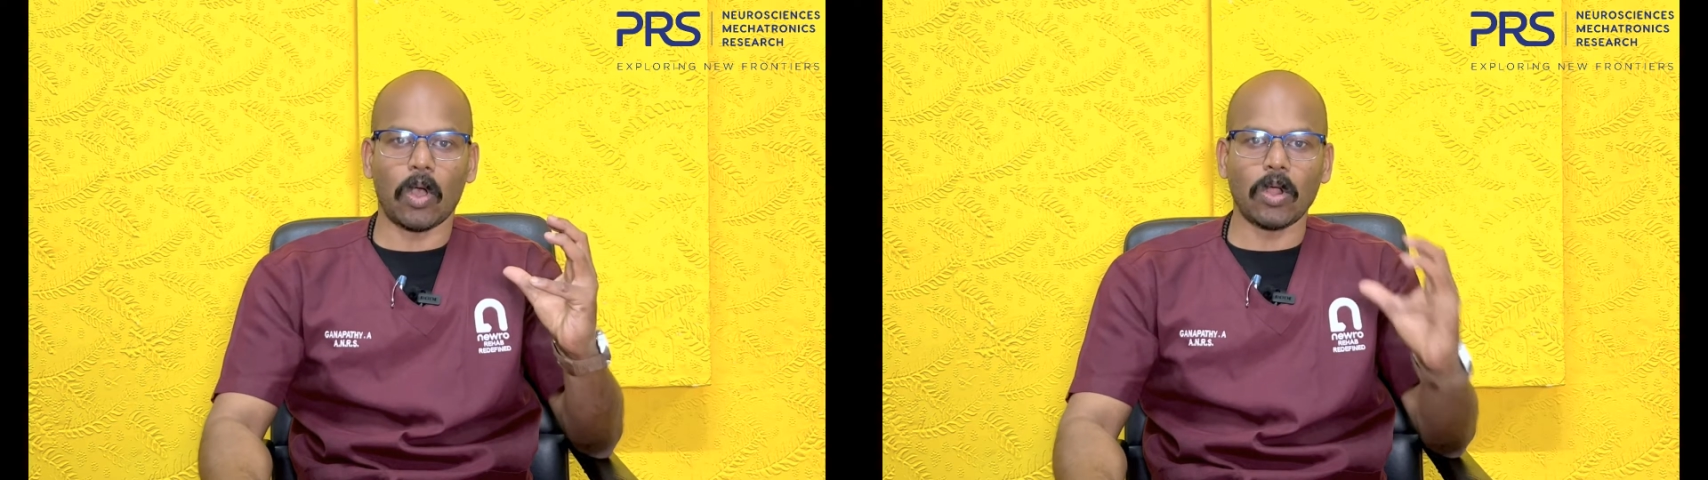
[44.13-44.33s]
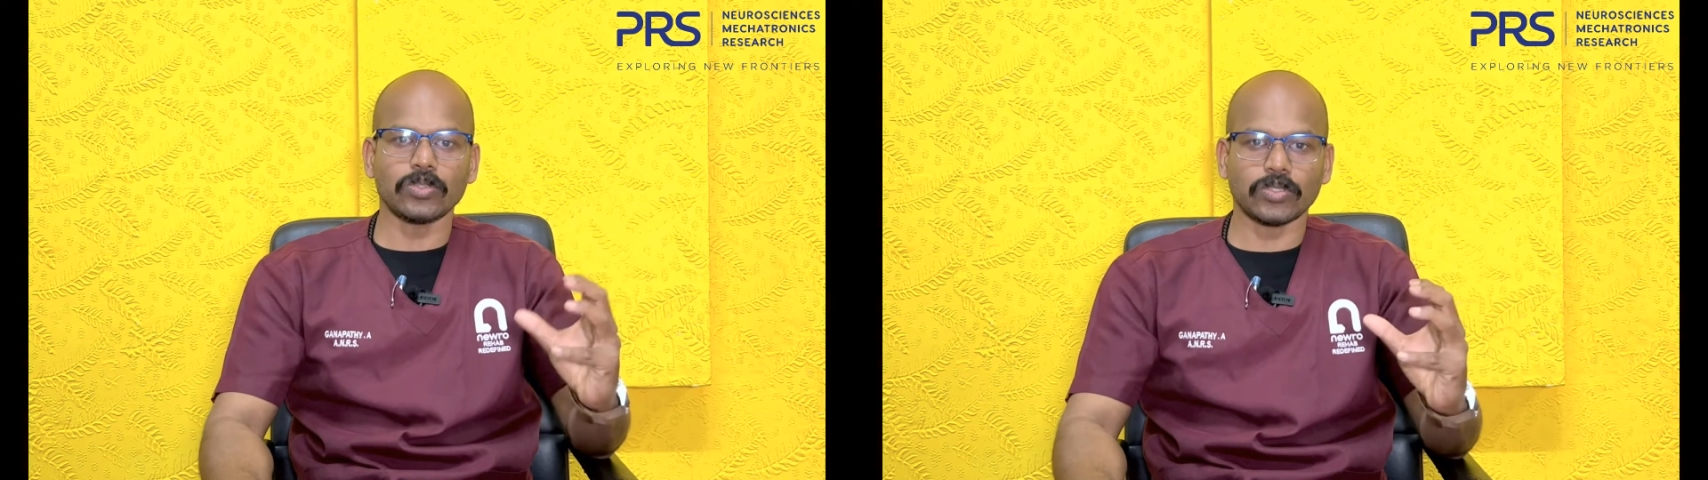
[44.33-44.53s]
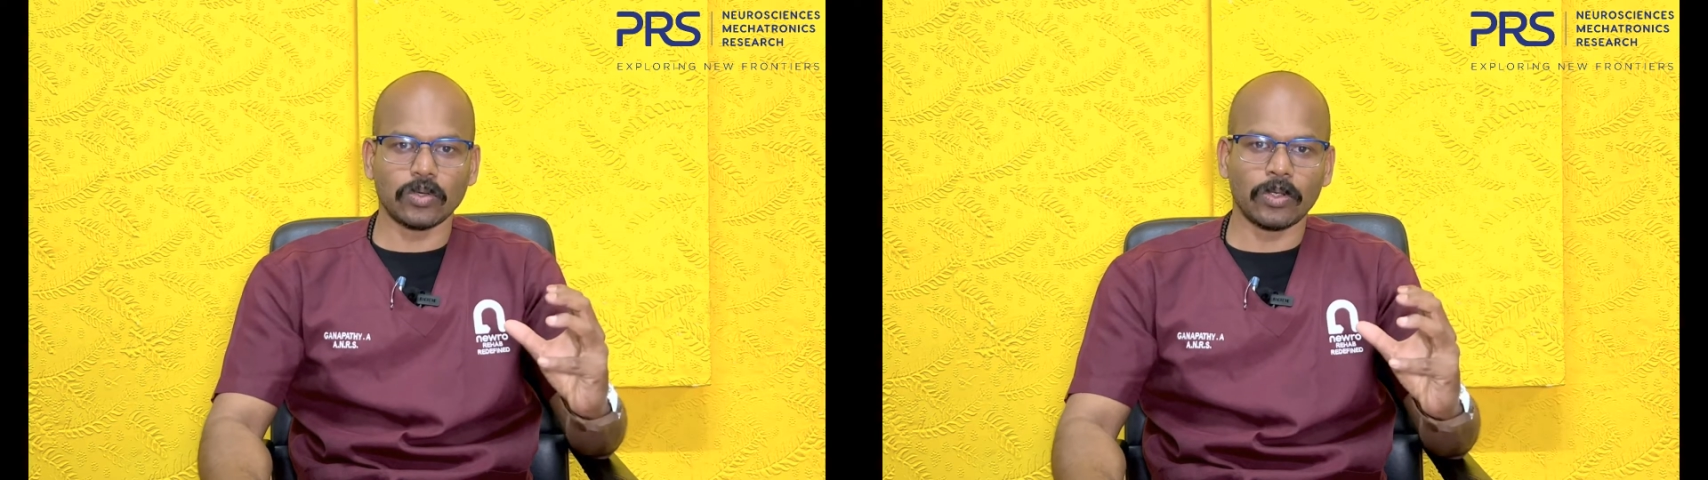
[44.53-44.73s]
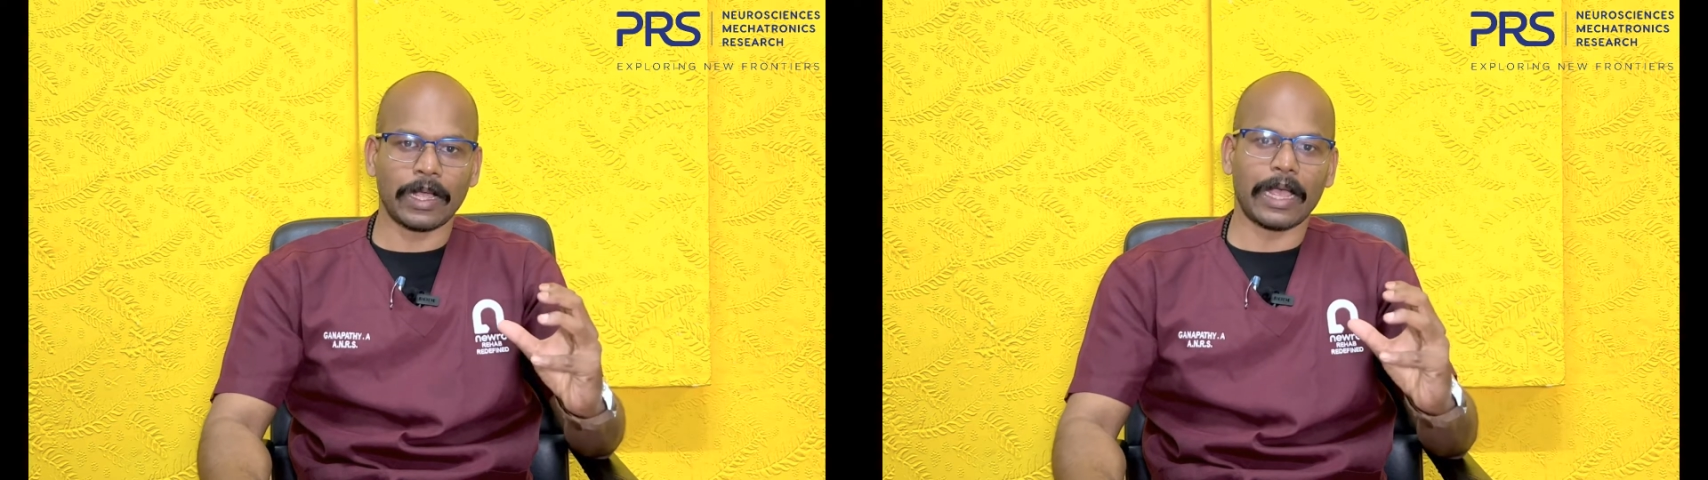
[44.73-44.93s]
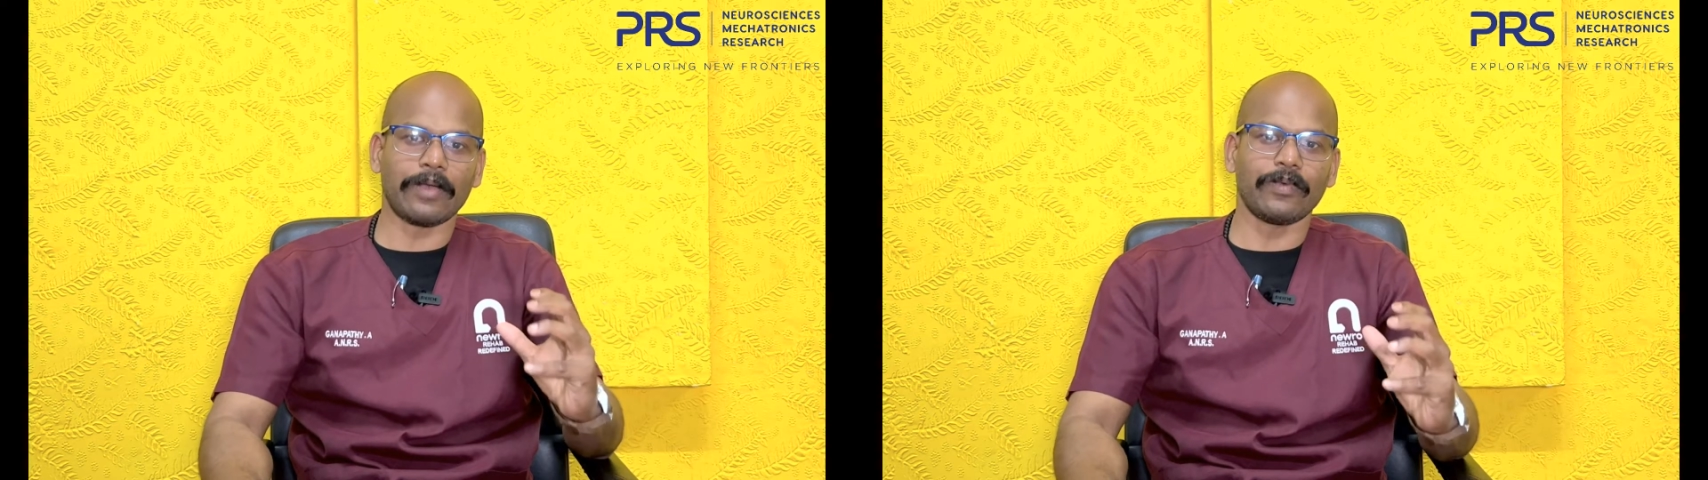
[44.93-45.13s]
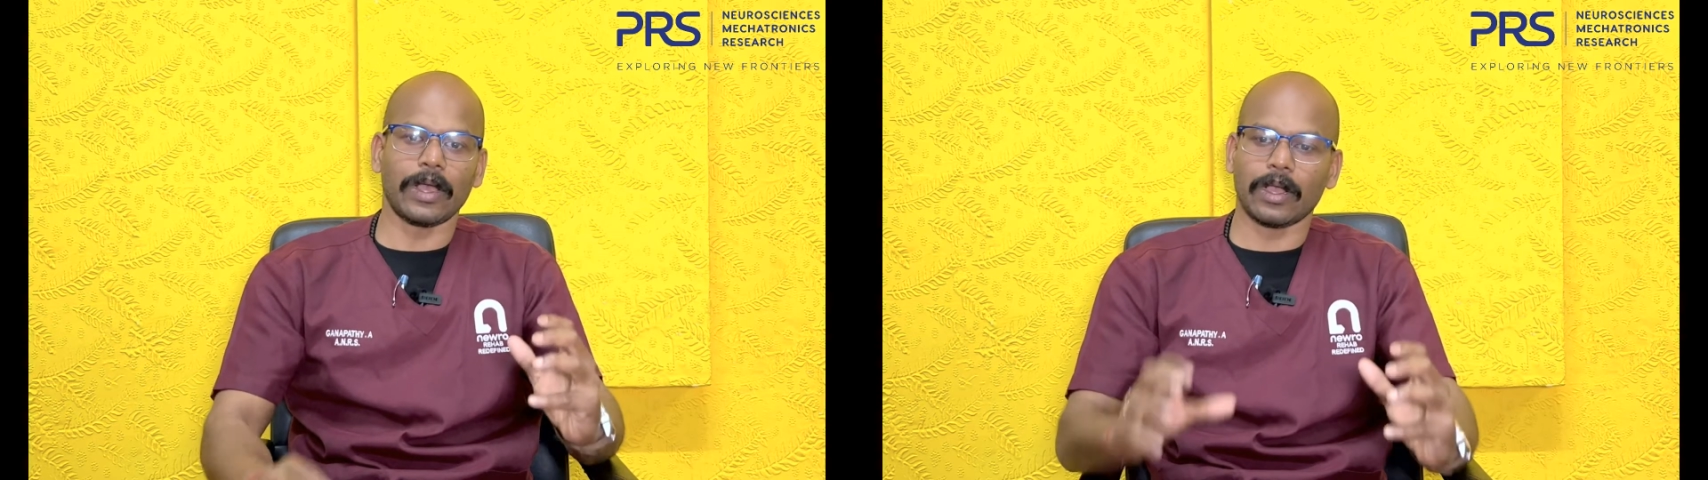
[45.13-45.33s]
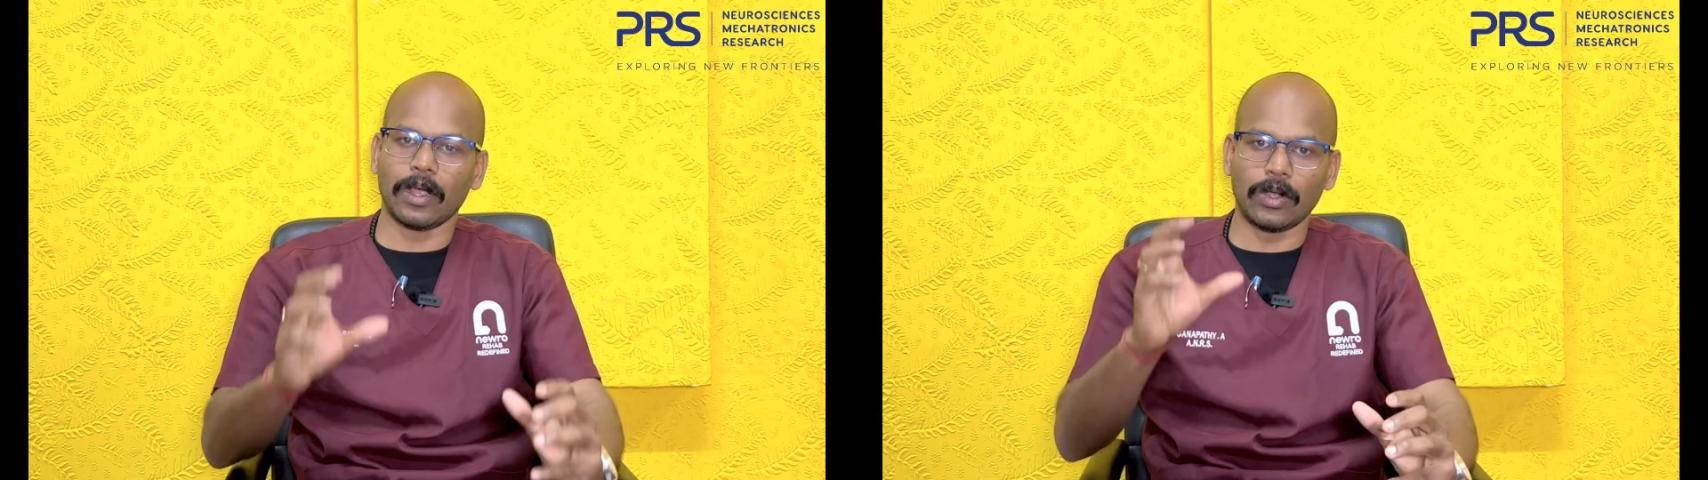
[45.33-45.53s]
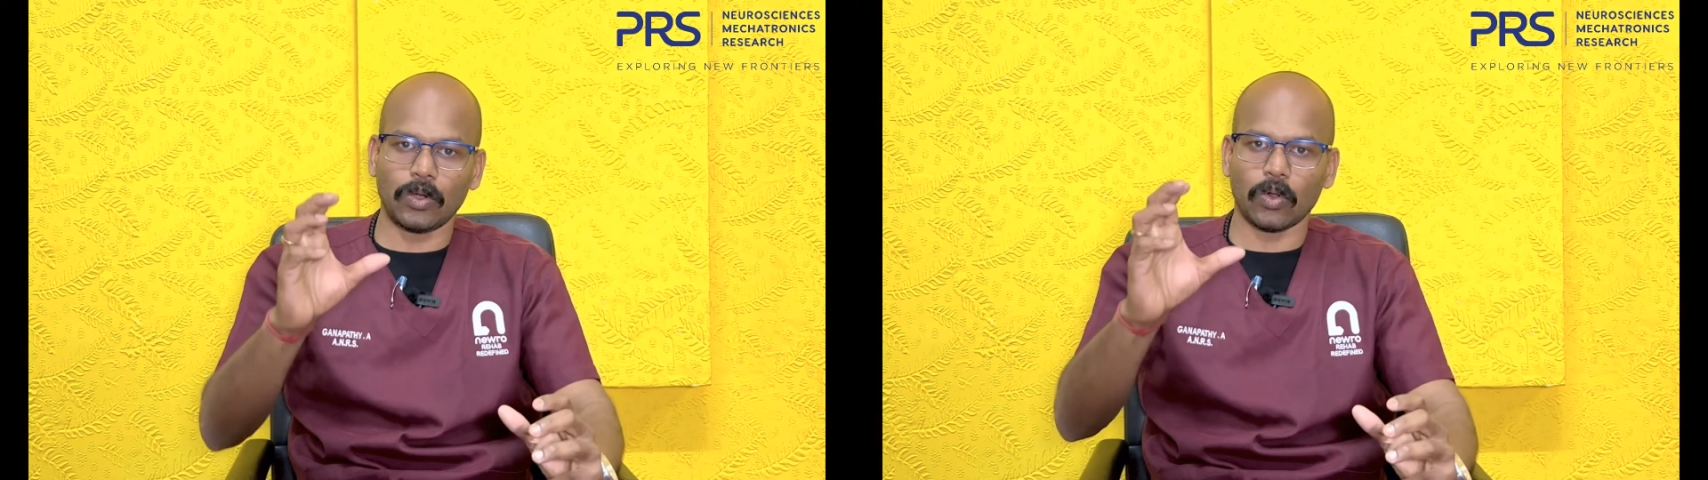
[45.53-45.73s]
also have a
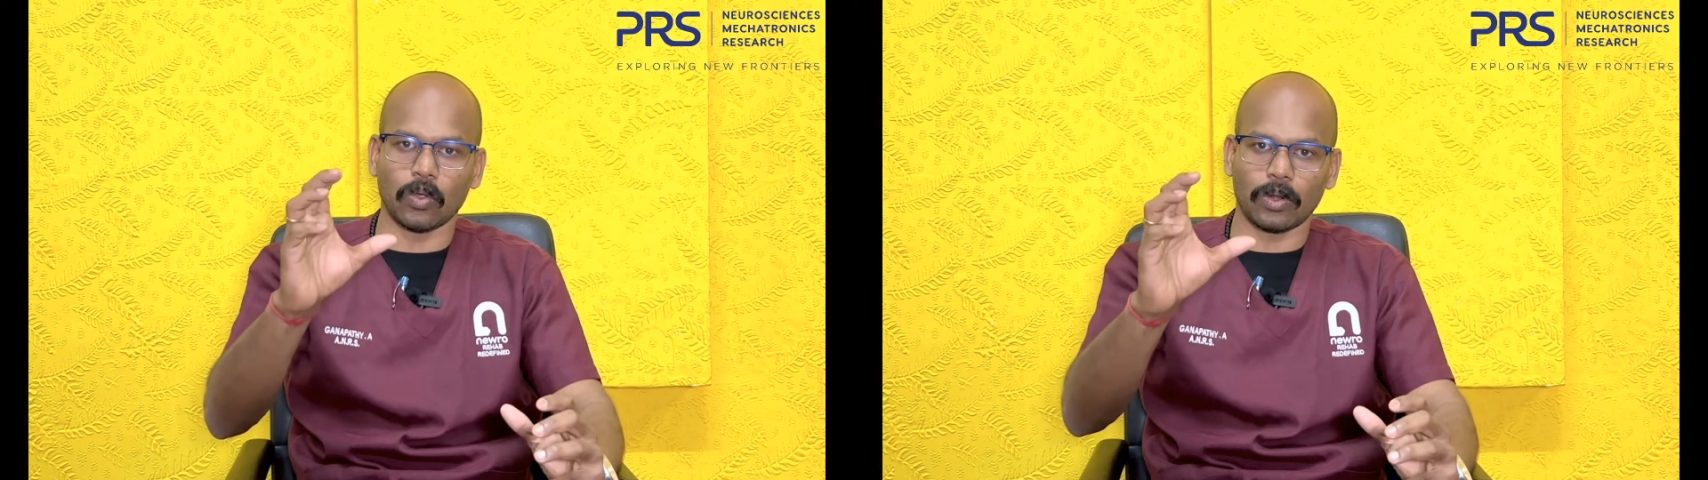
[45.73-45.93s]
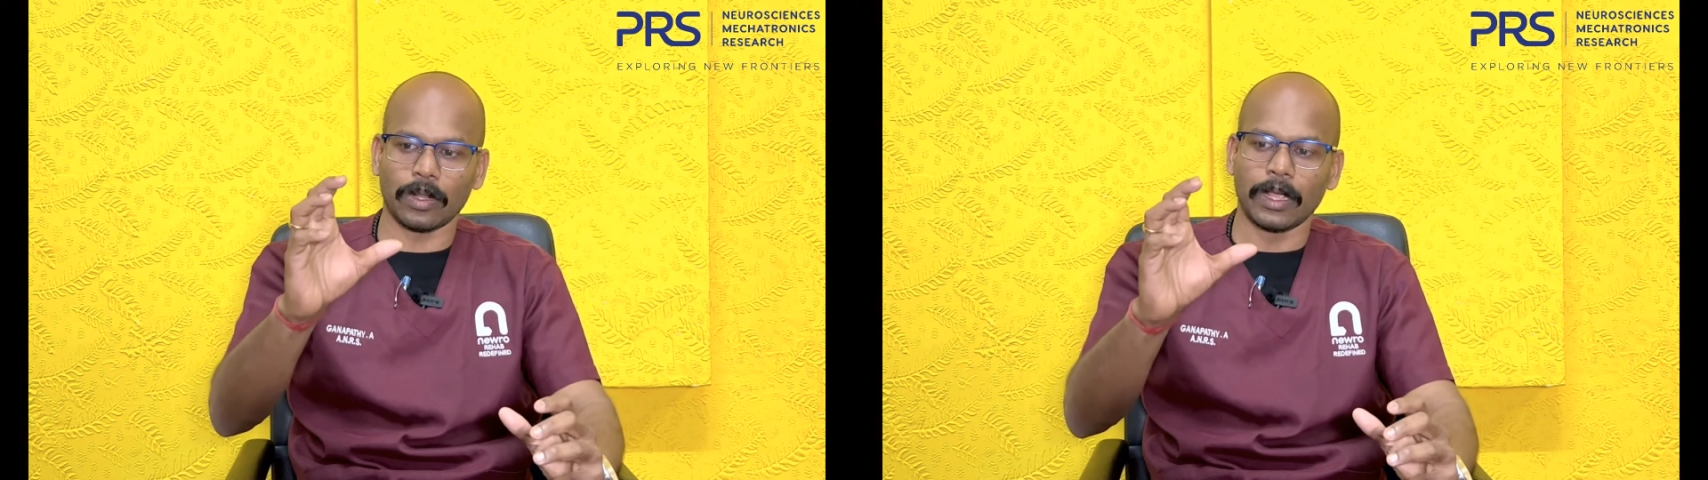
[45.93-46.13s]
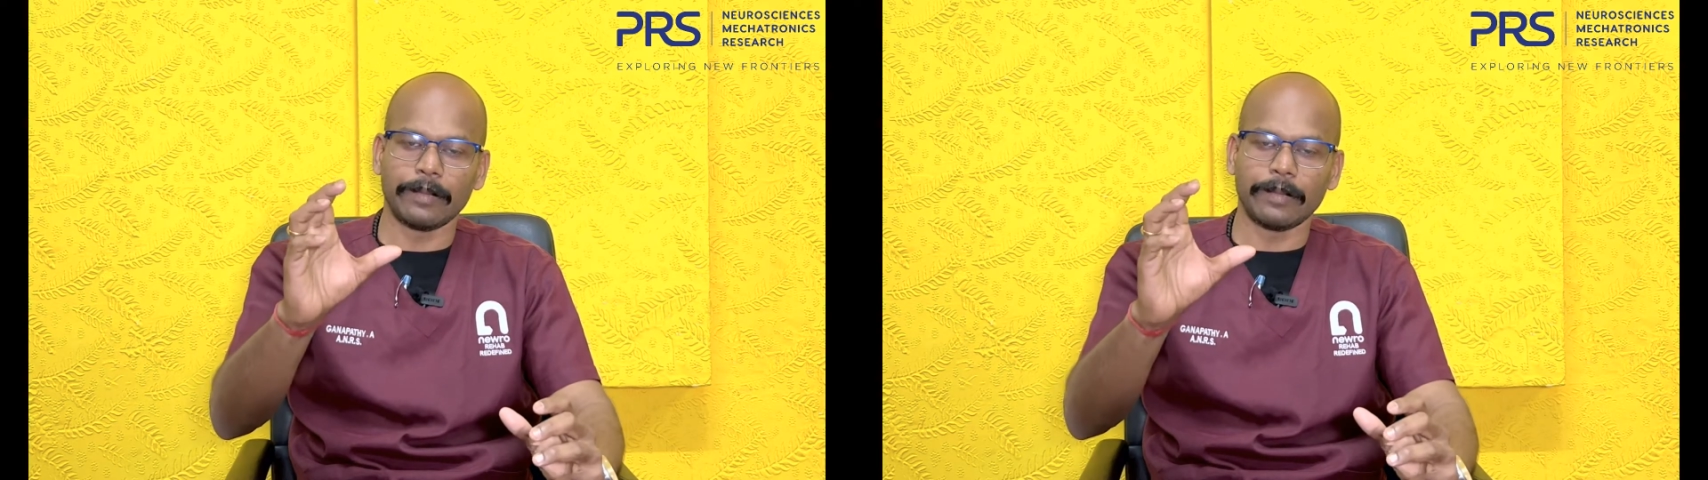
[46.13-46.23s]
control,